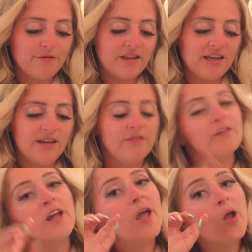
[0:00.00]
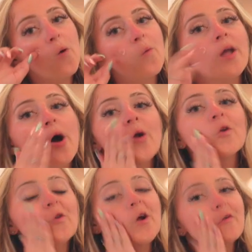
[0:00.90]
for the evening. We are
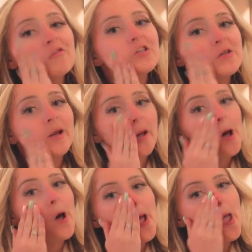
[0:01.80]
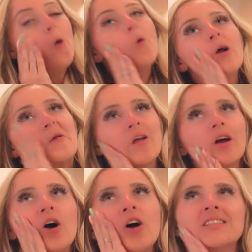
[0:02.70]
just going for dinner. It's
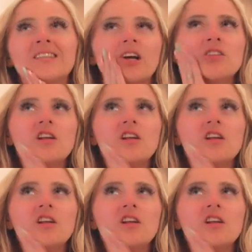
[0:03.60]
like our second